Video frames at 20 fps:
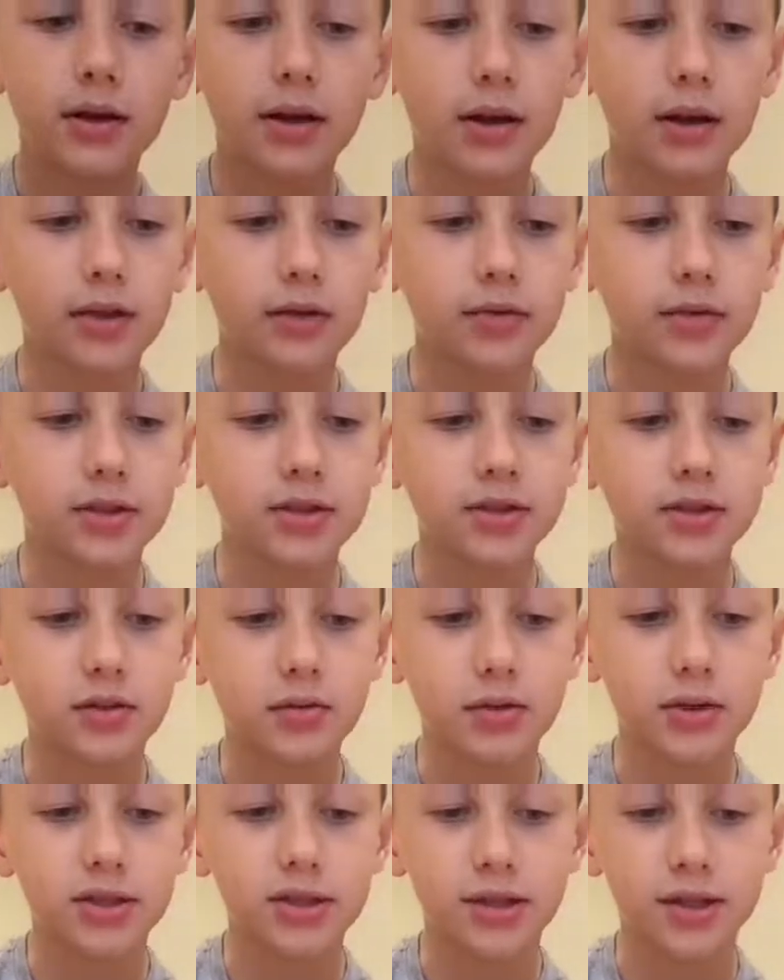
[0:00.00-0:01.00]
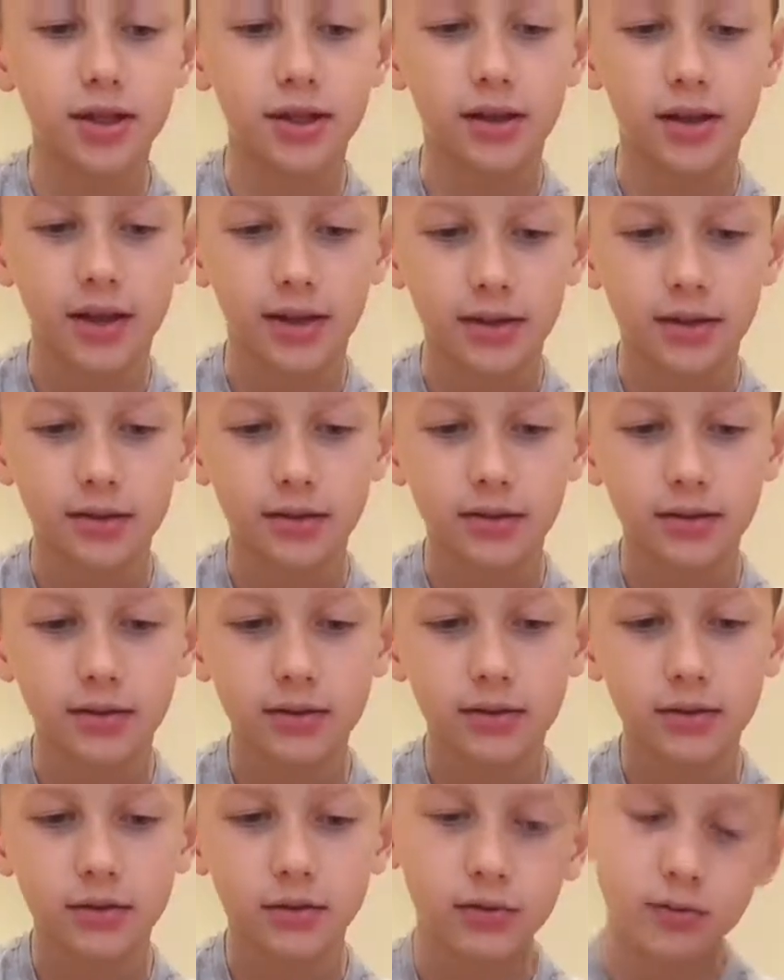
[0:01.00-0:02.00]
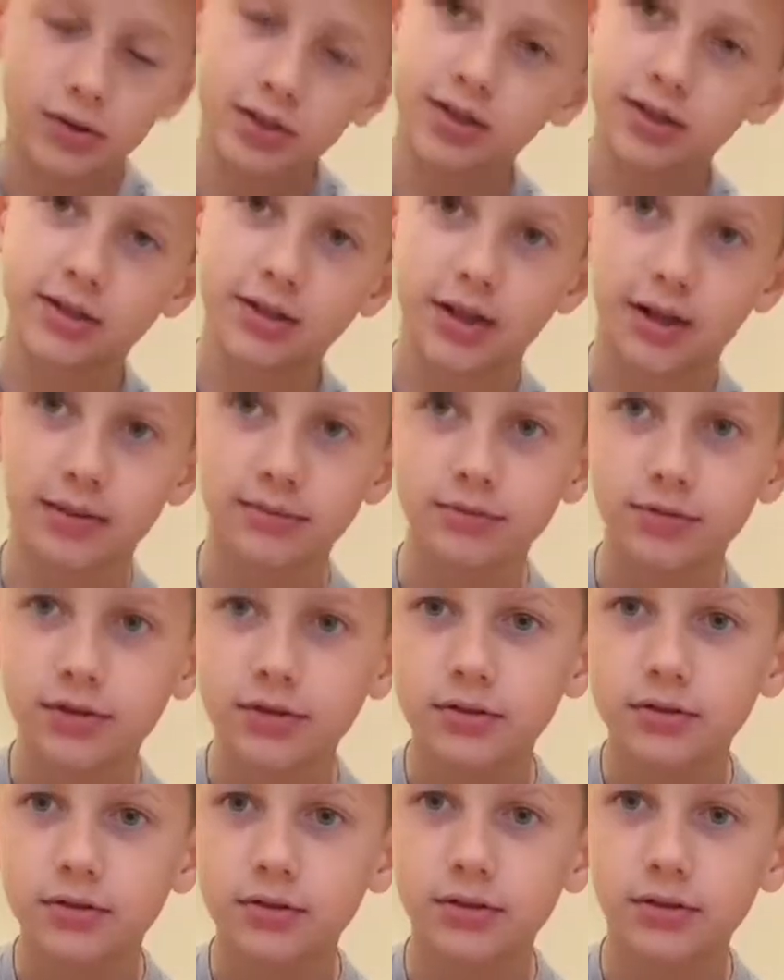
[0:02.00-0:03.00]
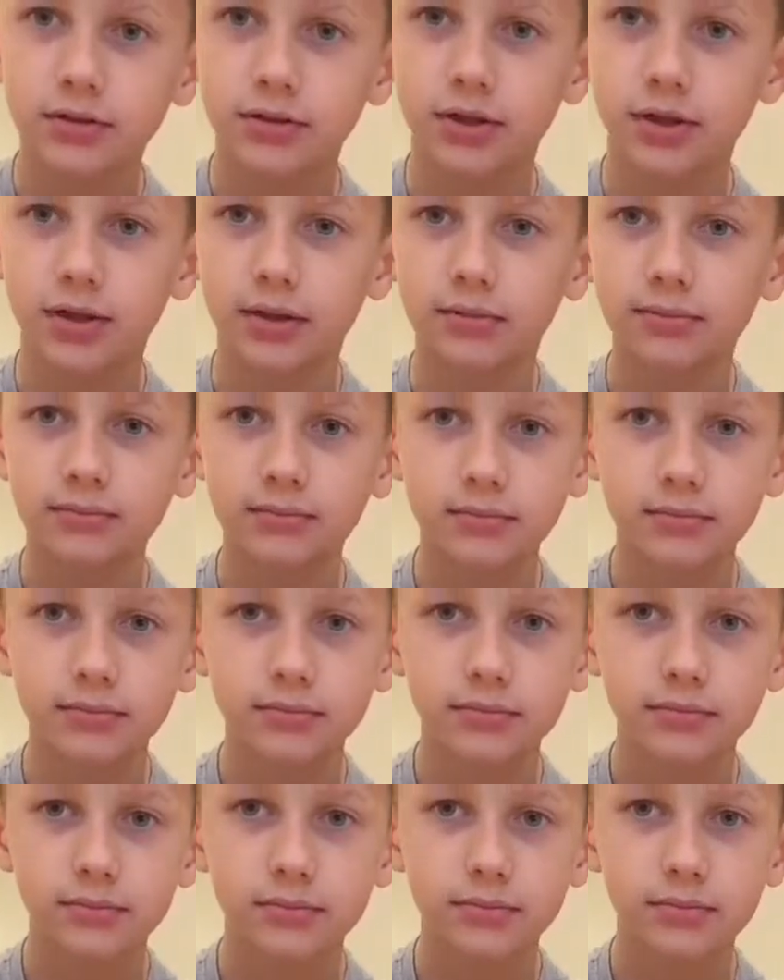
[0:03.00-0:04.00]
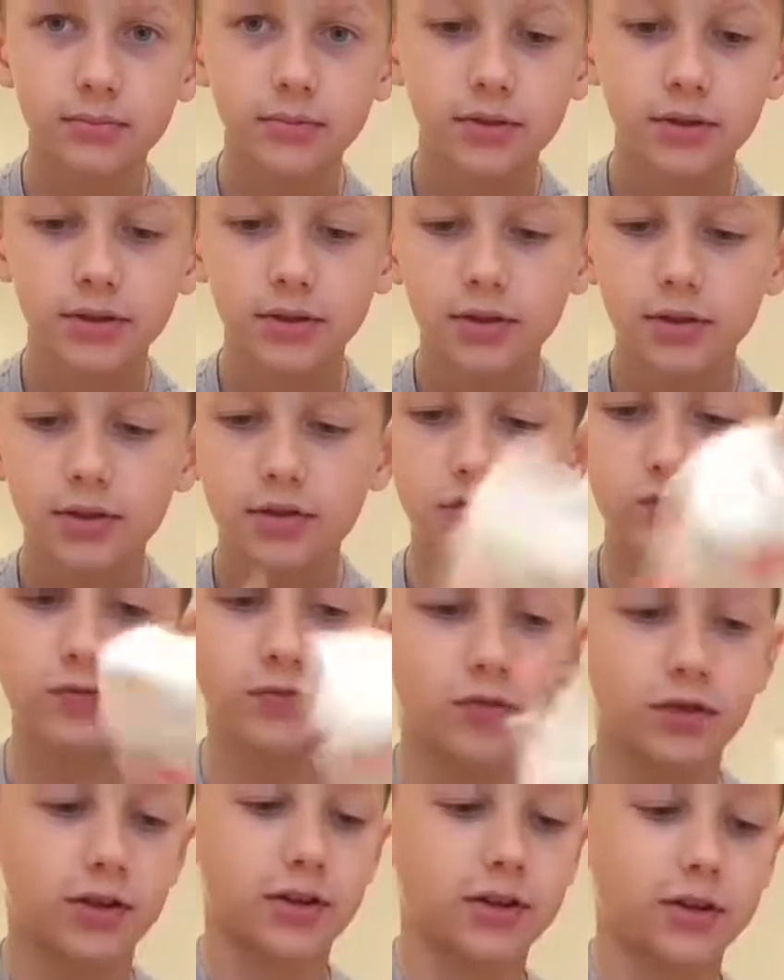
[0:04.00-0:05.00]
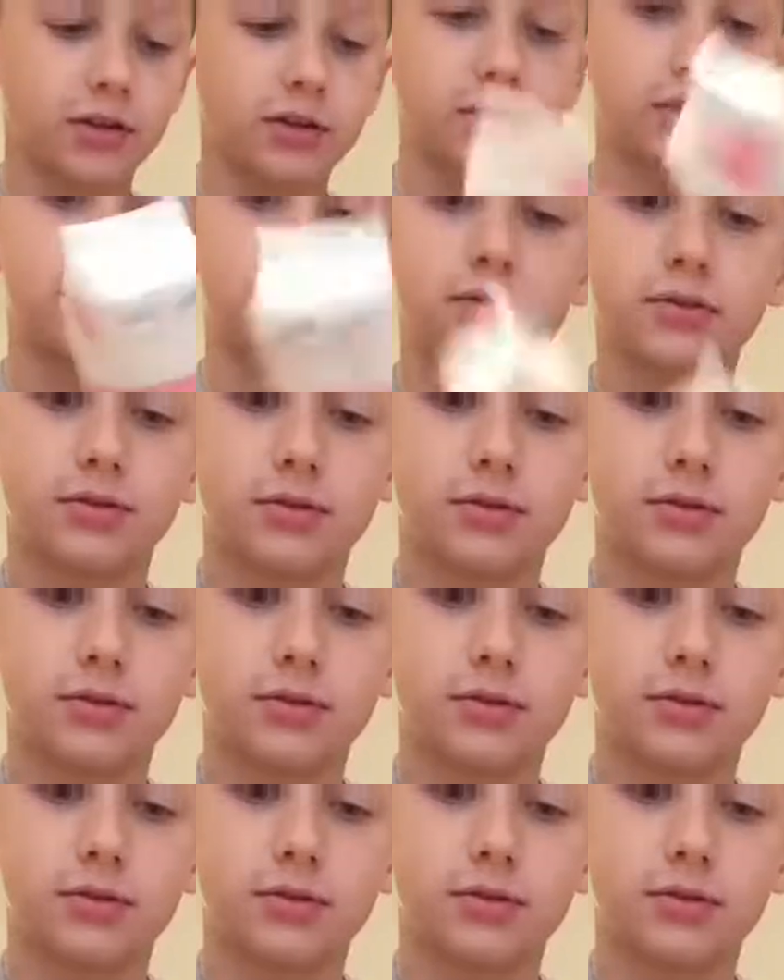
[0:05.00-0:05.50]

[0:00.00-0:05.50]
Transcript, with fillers: I only squished it like 20 times, so yeah, it's really